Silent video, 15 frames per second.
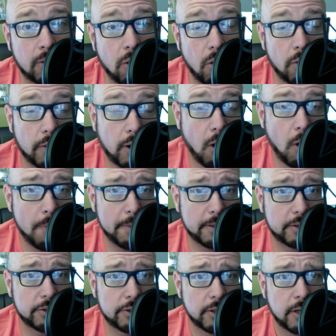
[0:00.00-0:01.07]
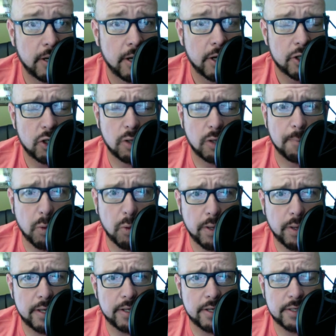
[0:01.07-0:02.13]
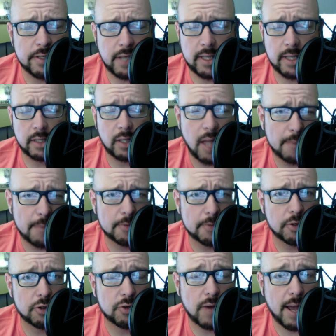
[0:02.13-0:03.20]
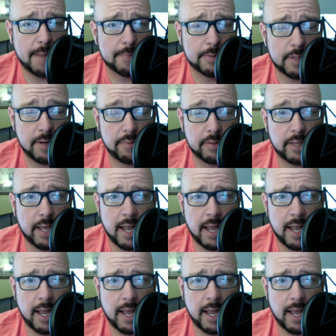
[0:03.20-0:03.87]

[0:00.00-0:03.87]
all the garbage. So the buoys and the lobster traps and everything,